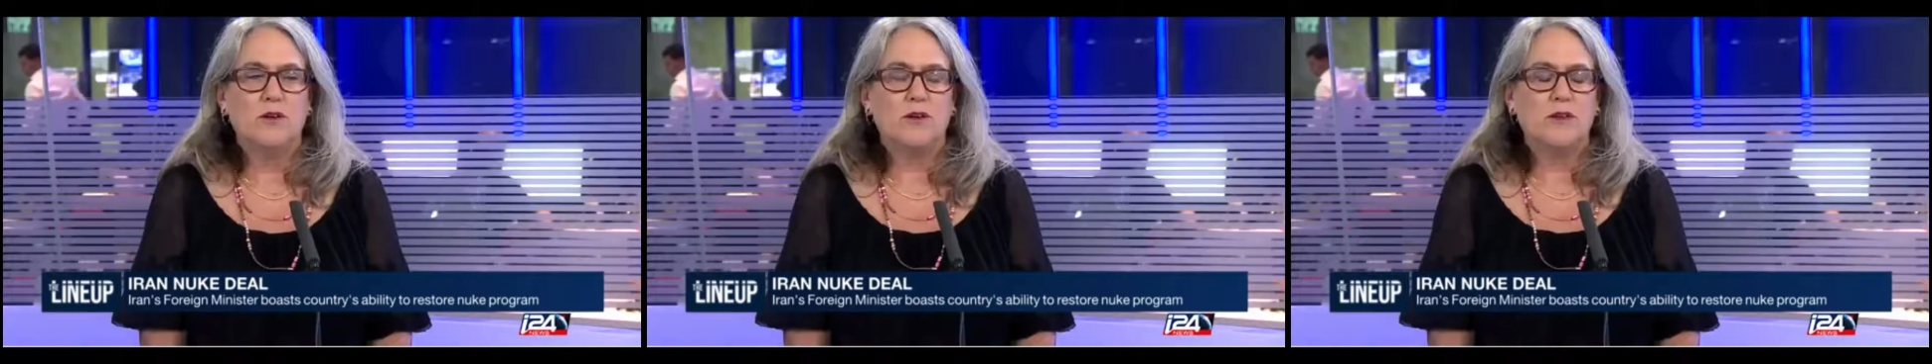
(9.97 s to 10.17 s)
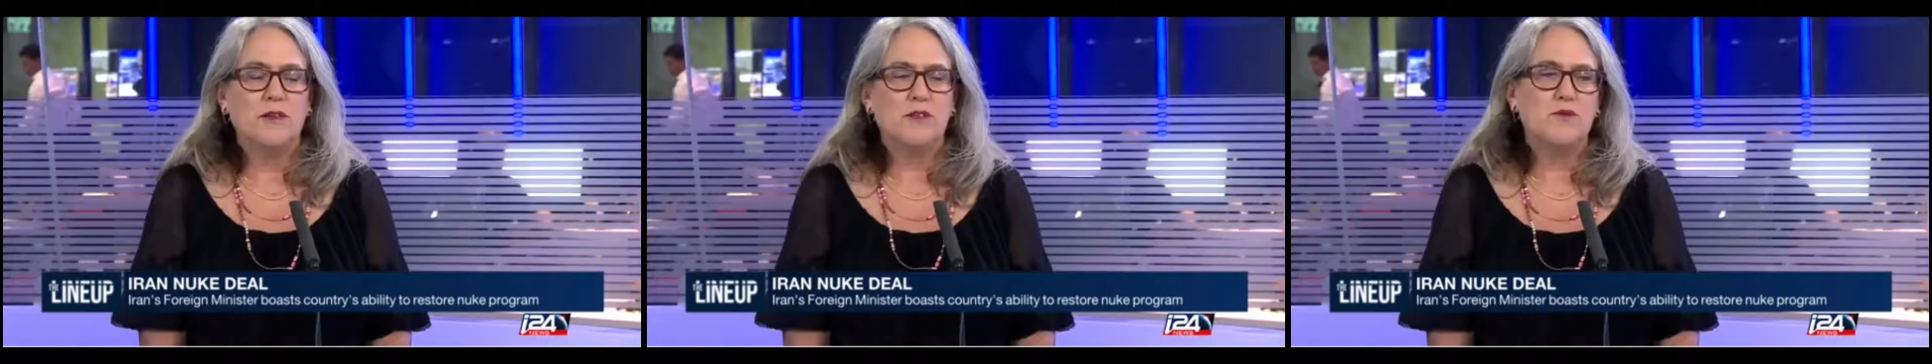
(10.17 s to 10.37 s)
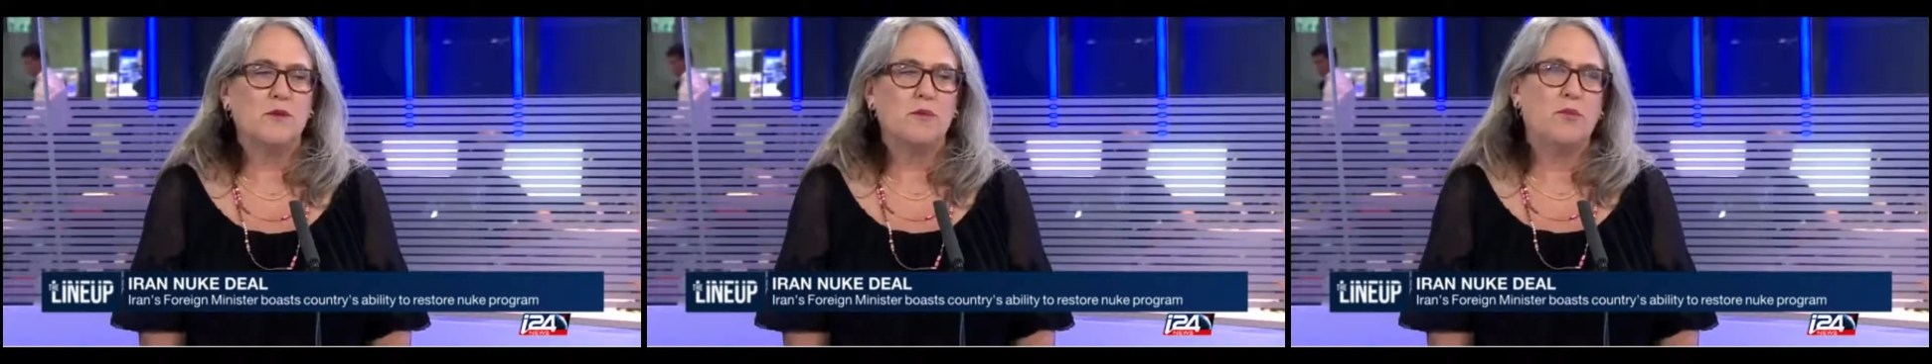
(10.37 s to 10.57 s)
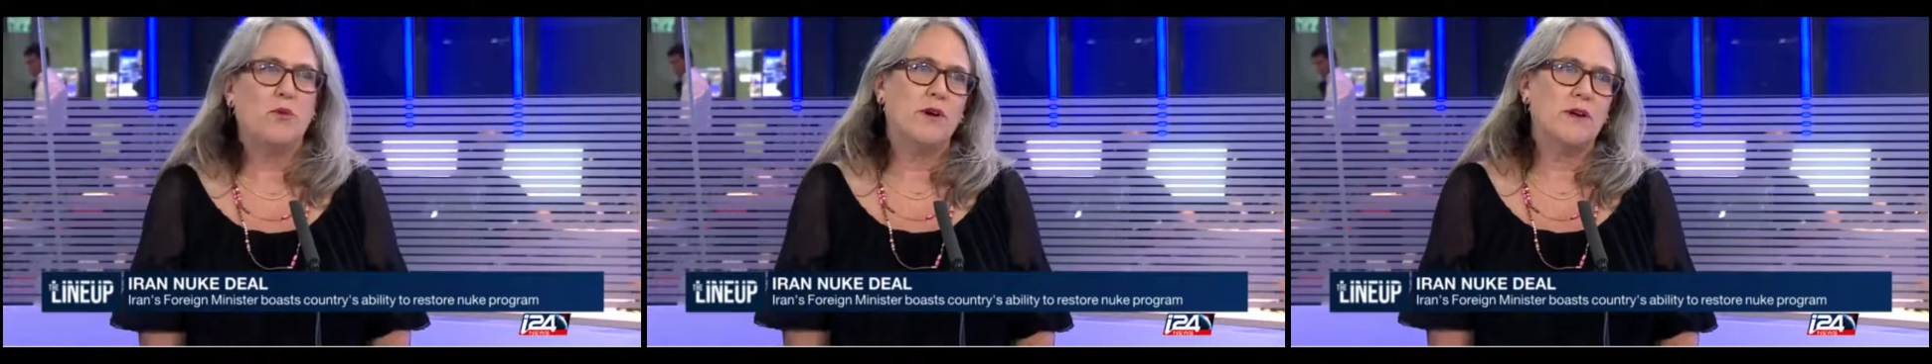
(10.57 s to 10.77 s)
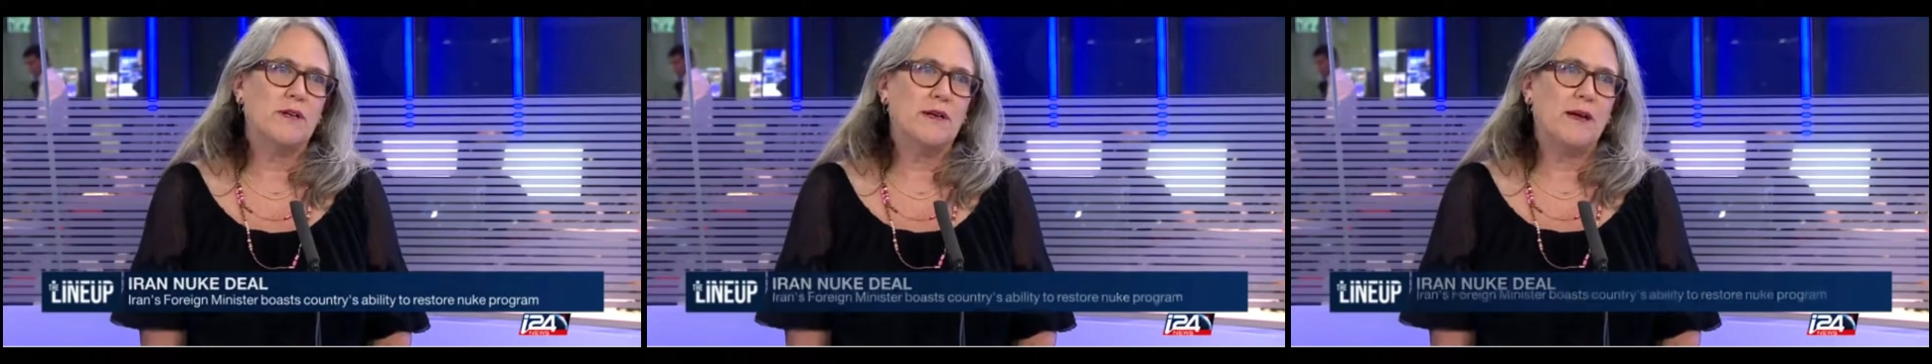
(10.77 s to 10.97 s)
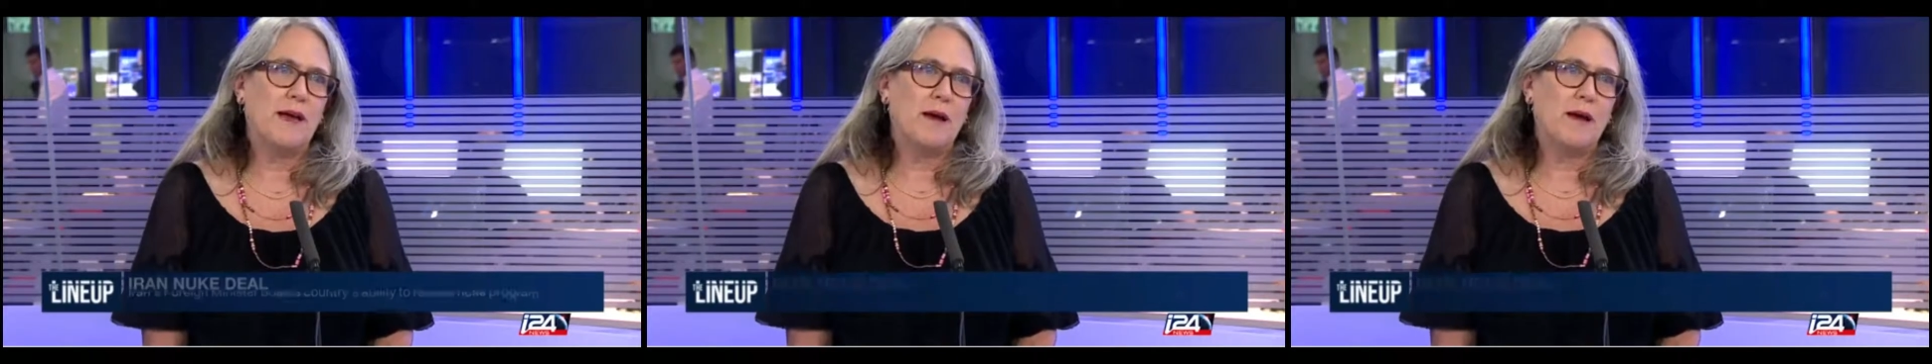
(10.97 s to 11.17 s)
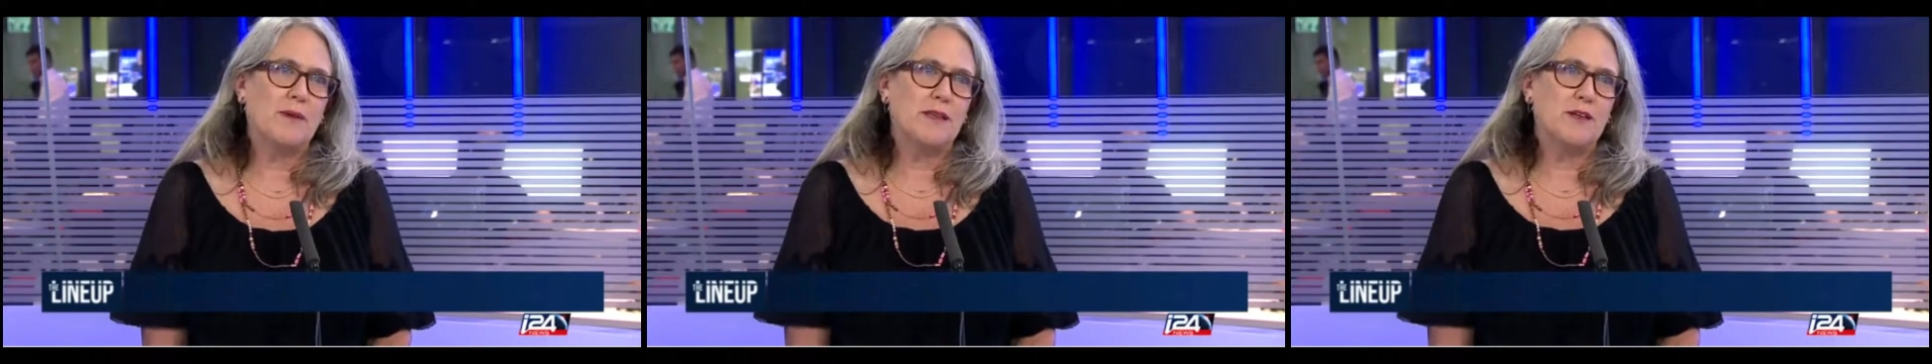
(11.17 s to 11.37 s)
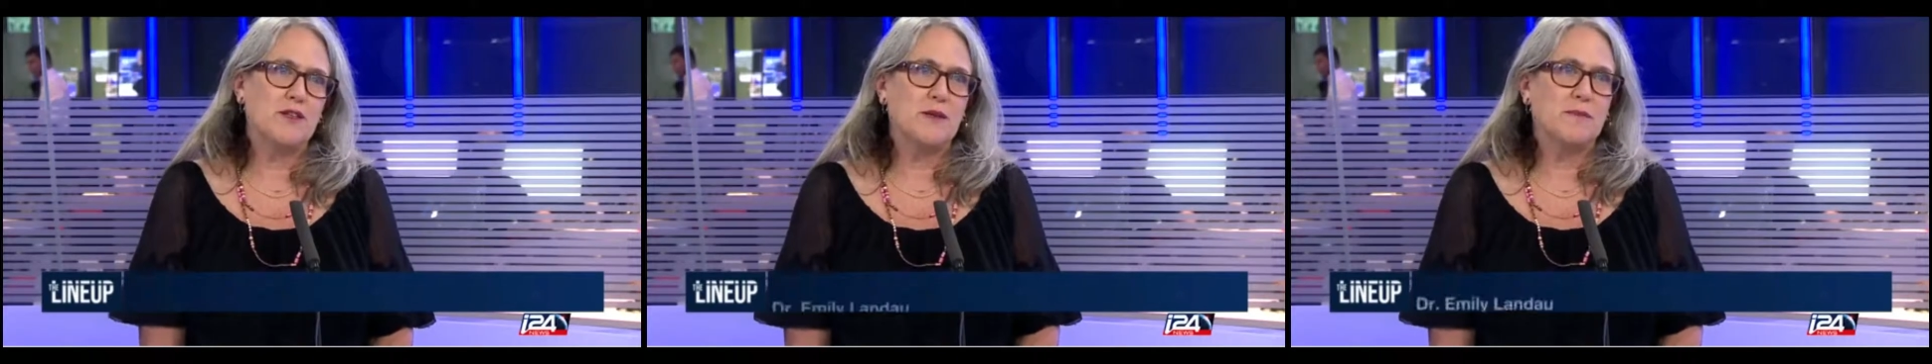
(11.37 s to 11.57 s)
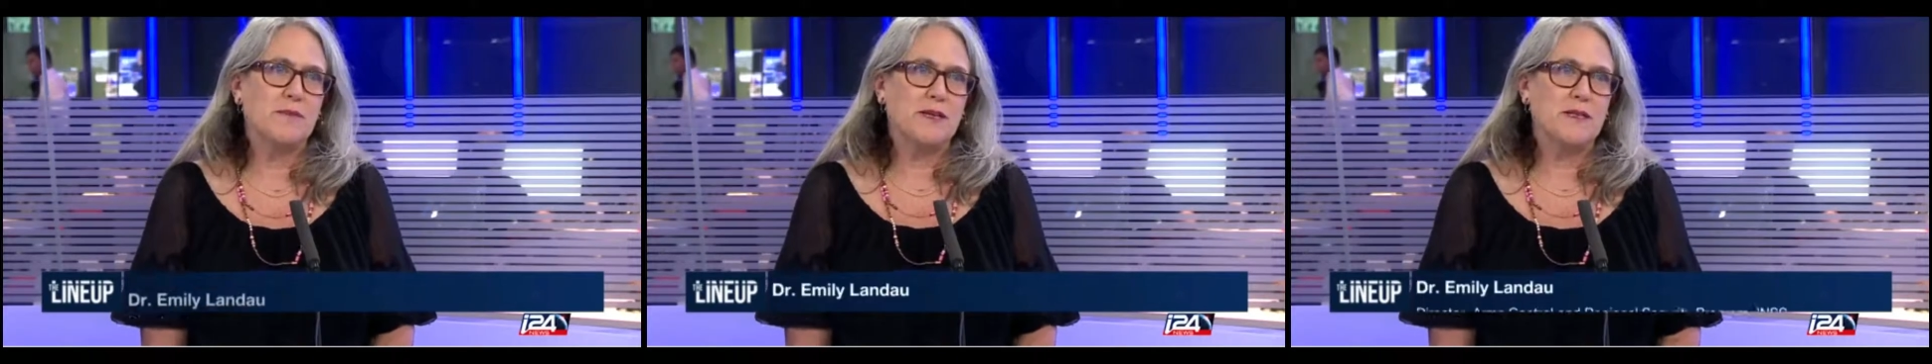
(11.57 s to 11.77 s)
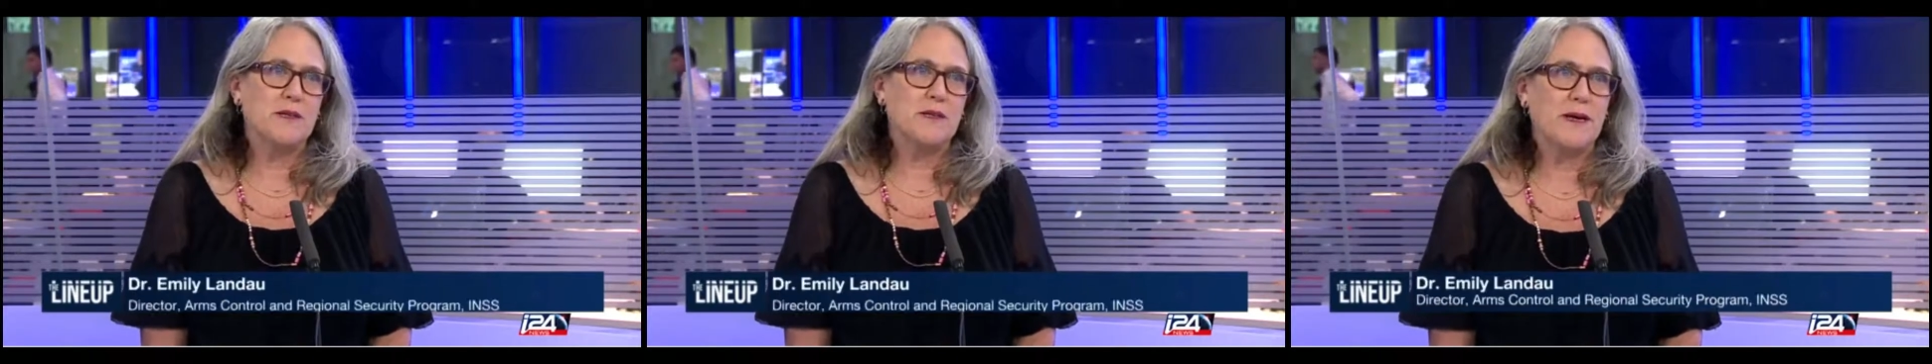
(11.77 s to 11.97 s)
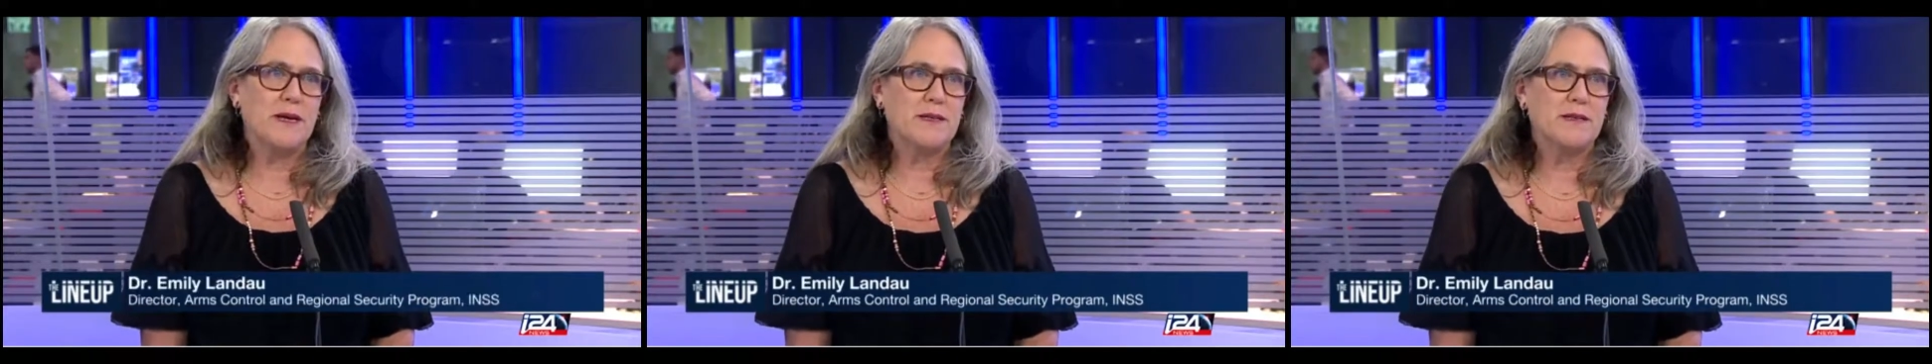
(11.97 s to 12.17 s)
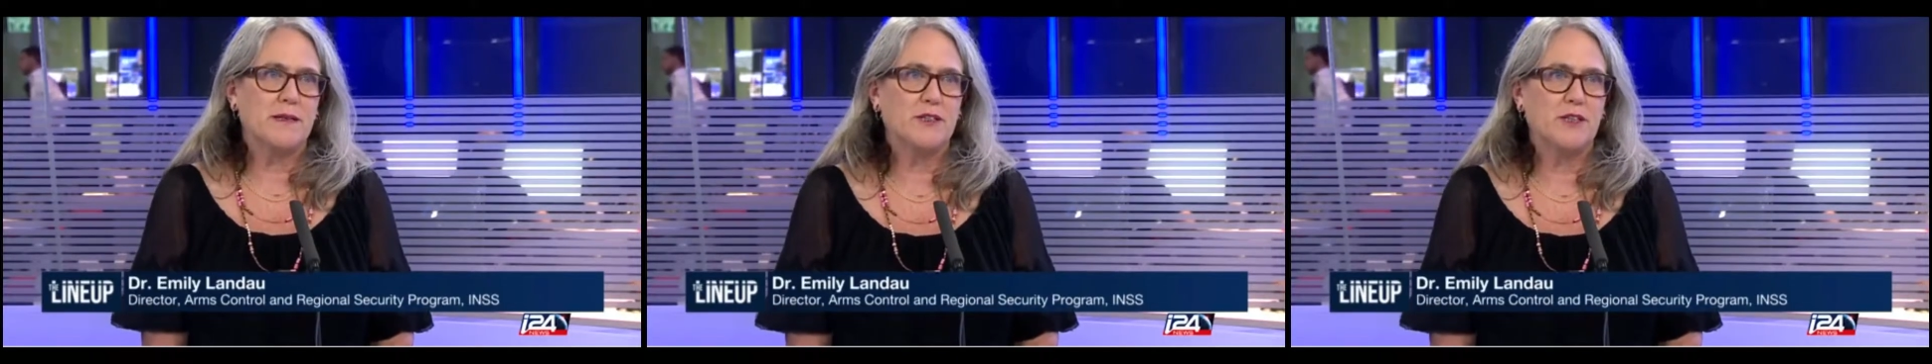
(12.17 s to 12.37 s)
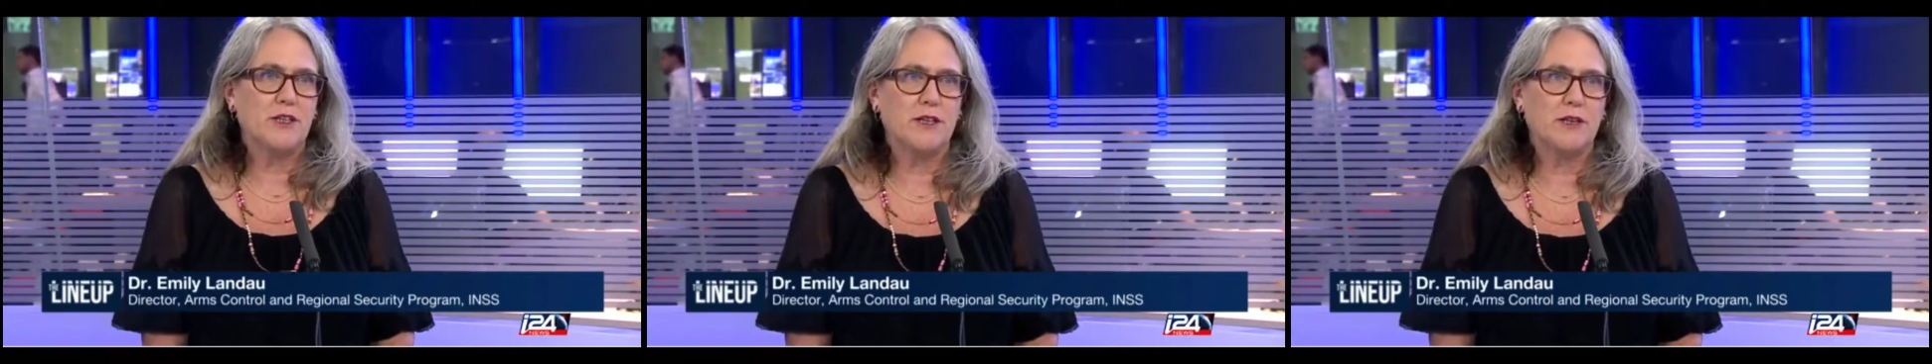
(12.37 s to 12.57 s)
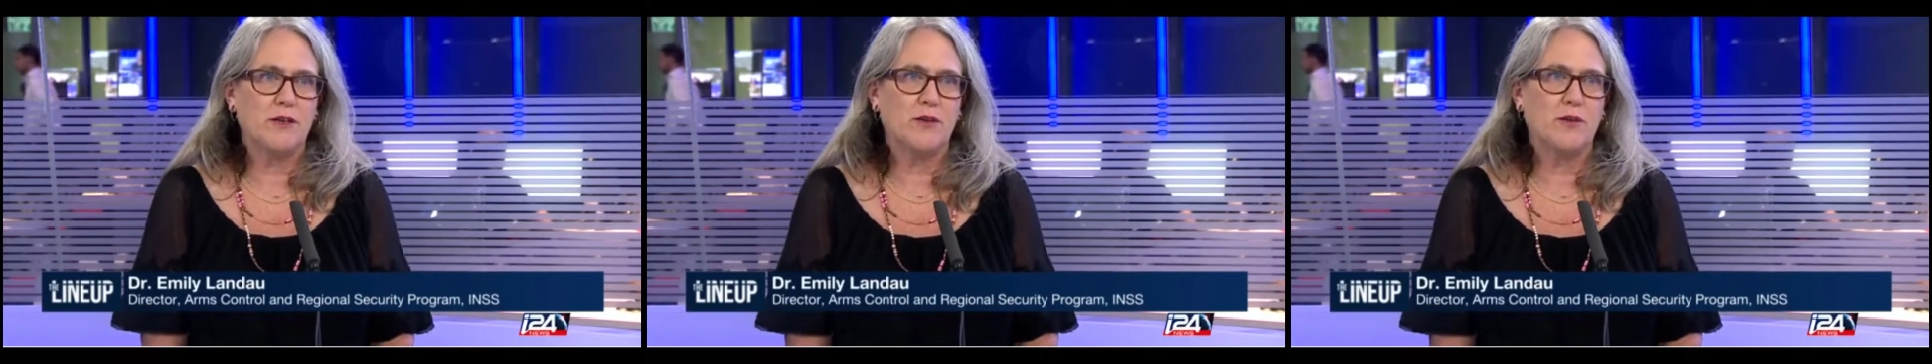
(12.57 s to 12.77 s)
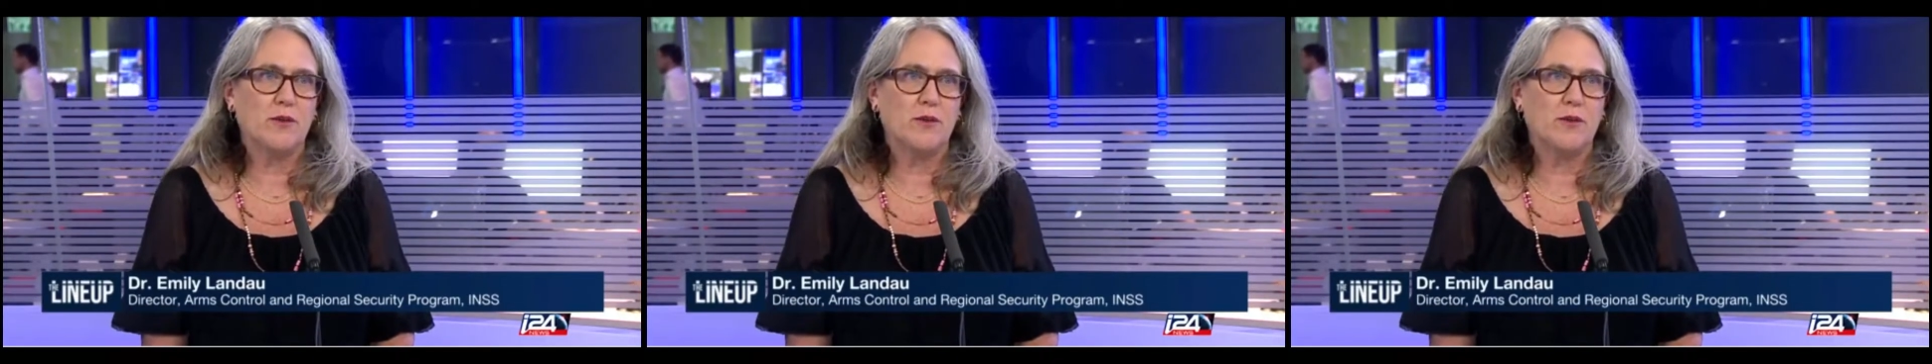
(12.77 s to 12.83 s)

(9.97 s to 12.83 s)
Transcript: Look, this report, I mean, there's a mixed message here.